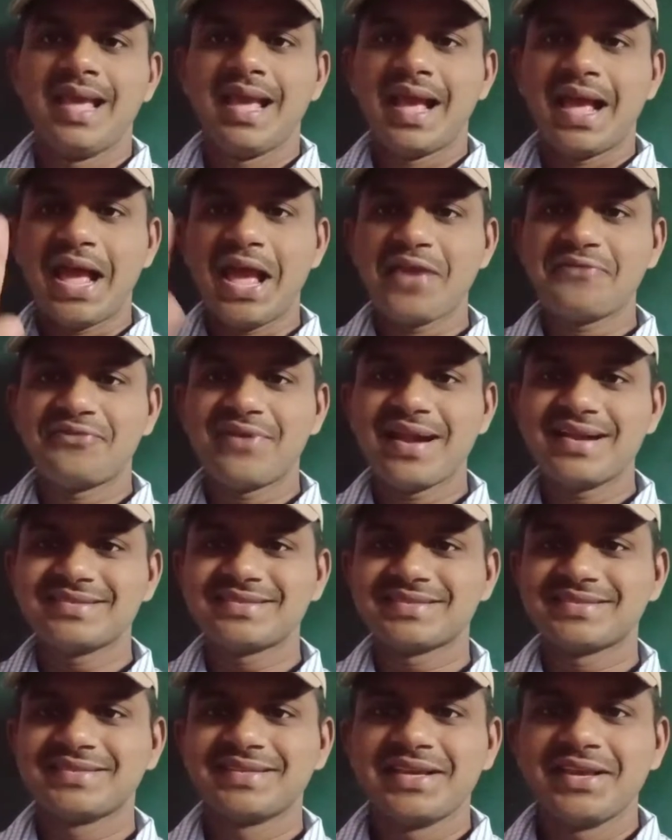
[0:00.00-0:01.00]
Hi
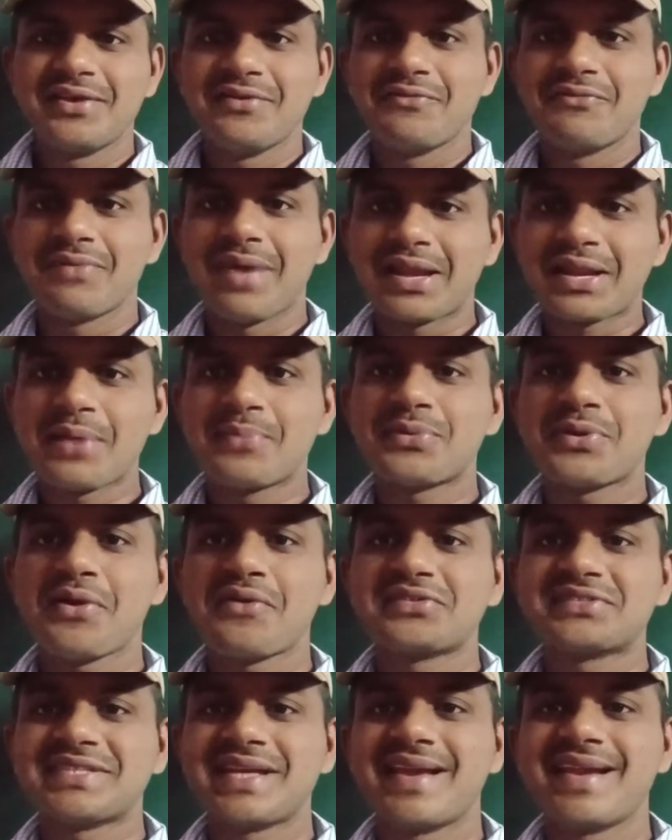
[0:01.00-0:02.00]
friends, welcome to
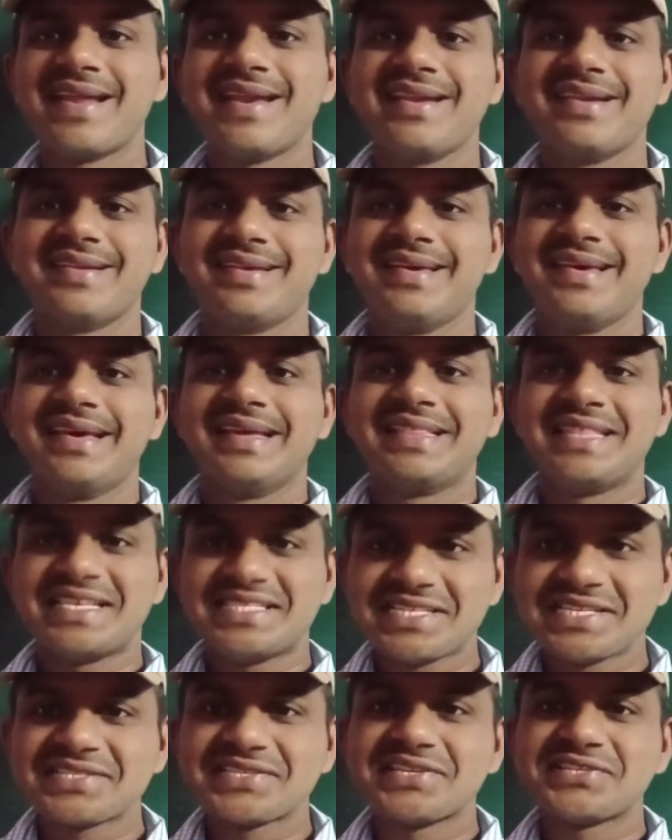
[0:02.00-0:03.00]
our channel. This
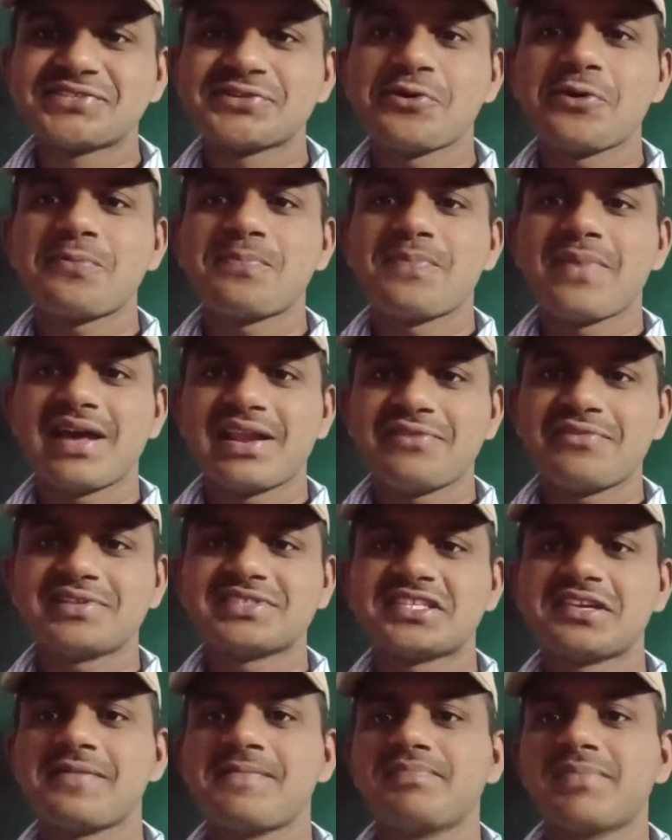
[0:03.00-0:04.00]
is Kishore
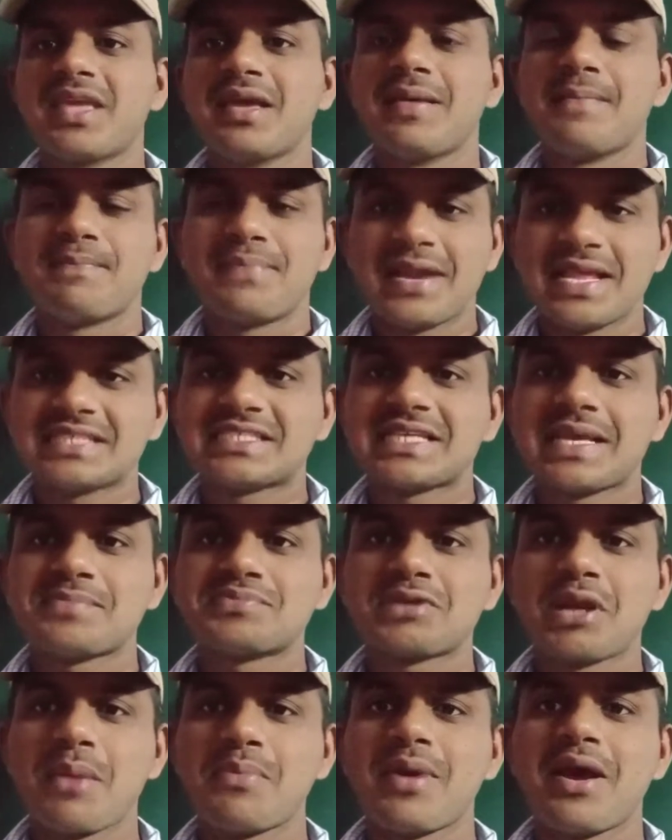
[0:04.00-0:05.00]
Palavarsa. Please
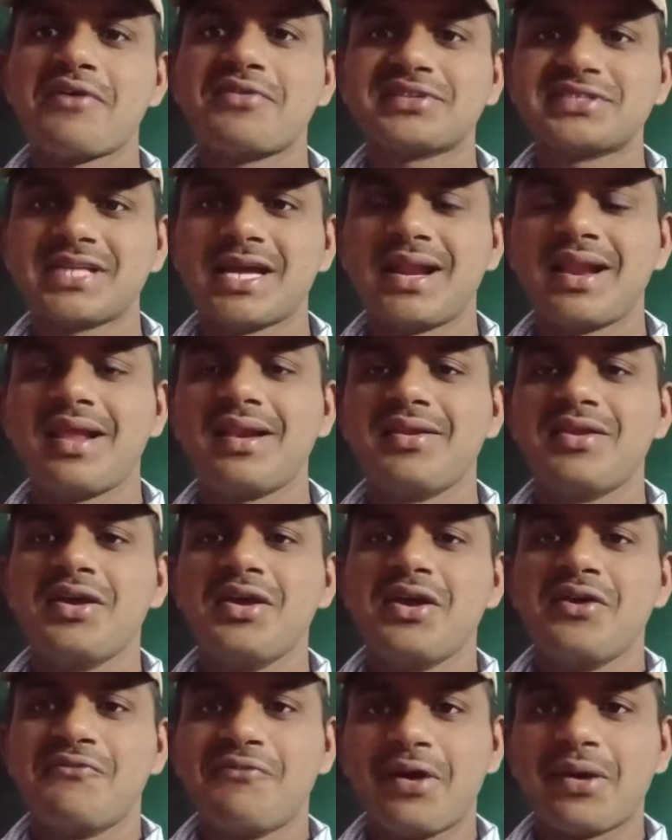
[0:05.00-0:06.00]
subscribe our channel
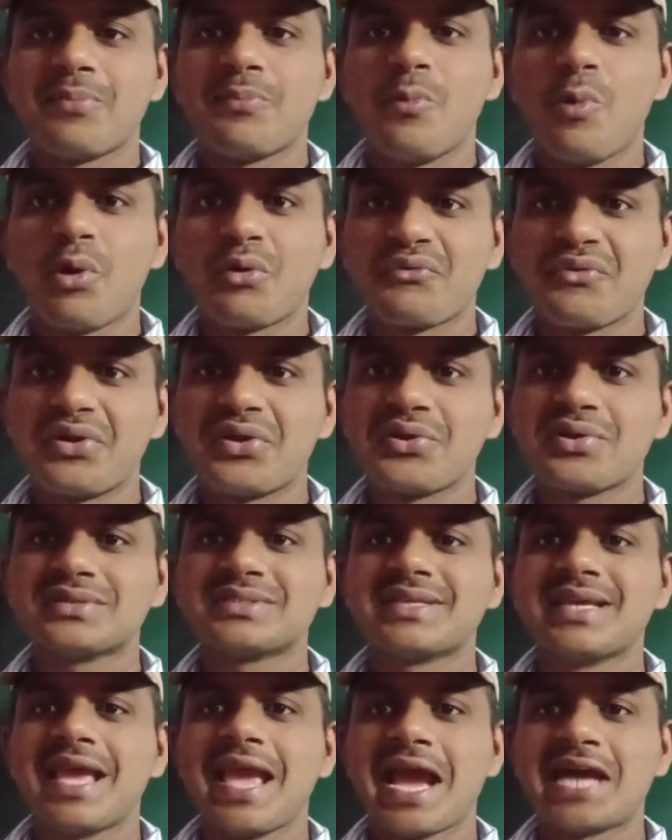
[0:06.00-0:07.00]
for more videos
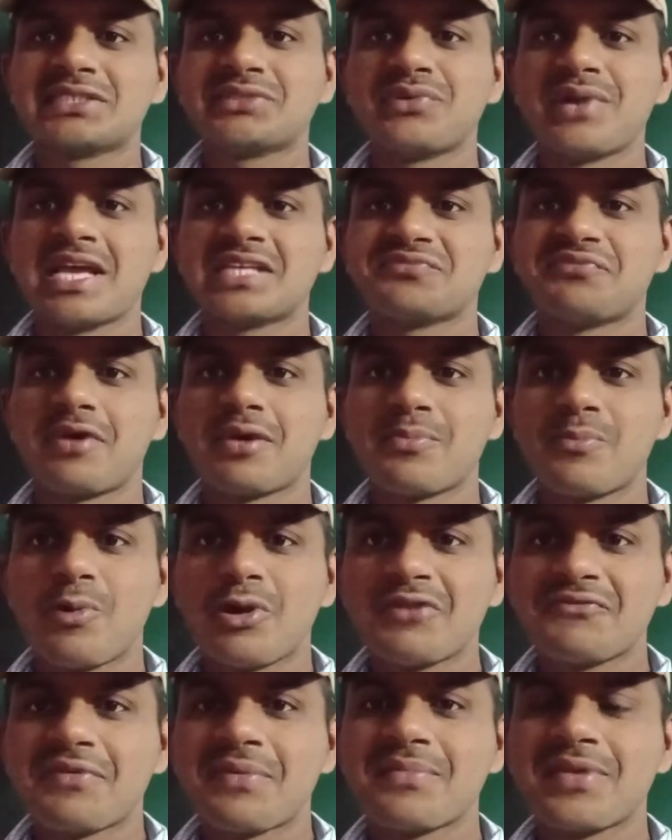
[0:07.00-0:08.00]
as well as for more
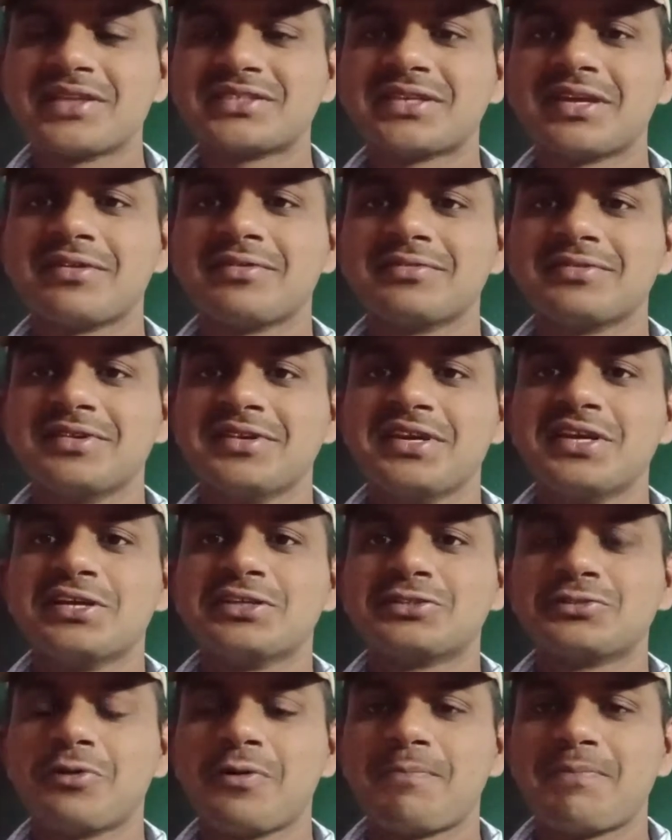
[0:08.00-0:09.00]
information.
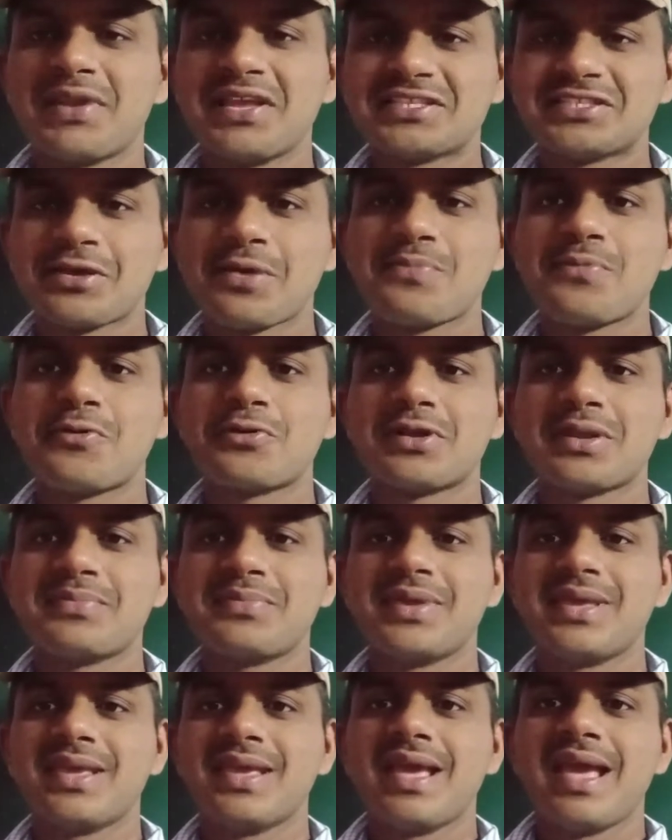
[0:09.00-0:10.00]
So please support
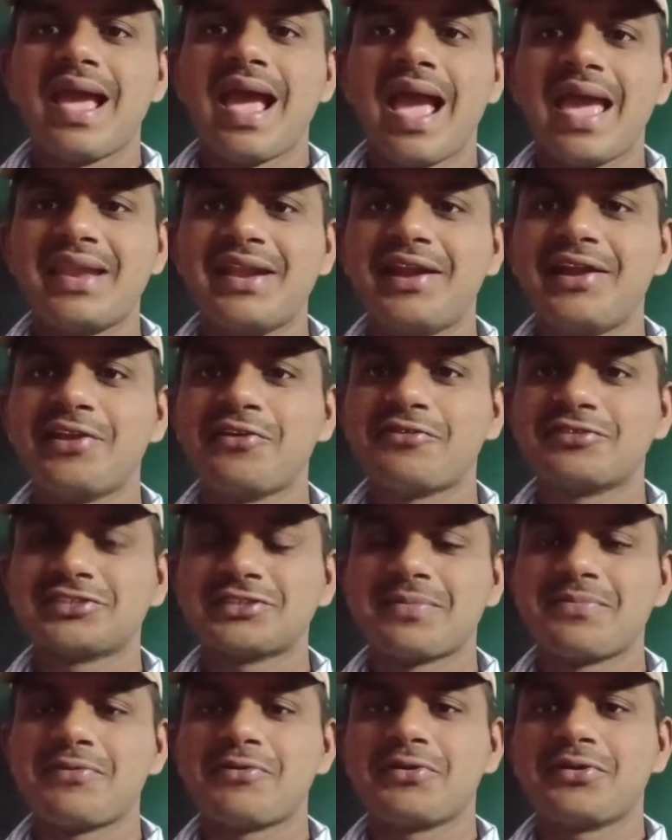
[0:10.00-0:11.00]
me. I need your
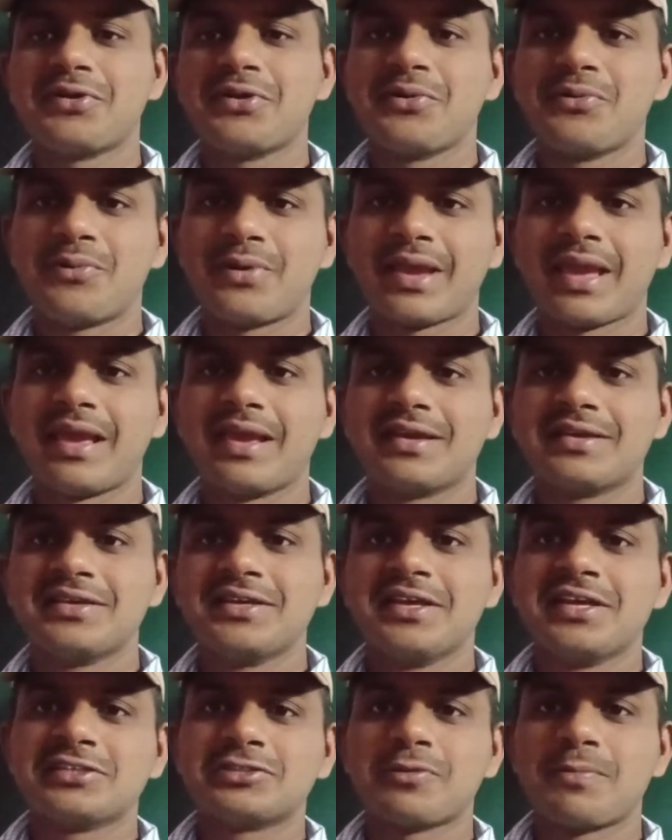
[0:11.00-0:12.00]
support. Okay.
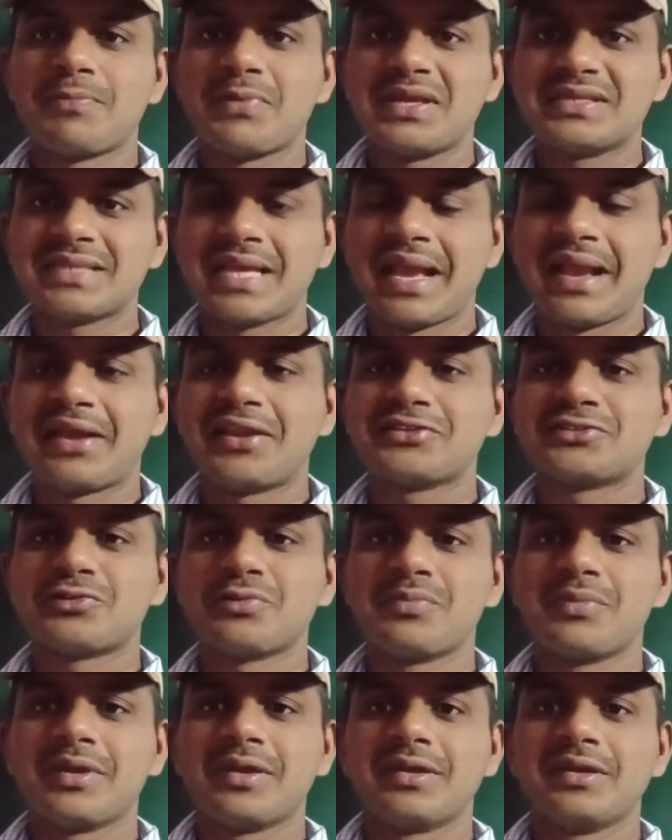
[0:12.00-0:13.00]
So please encourage to
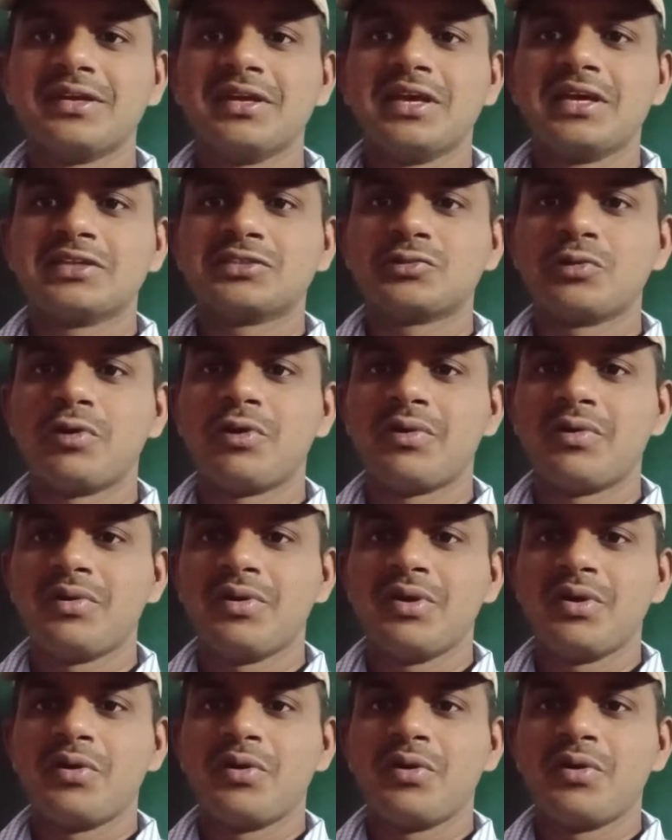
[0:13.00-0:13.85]
me. So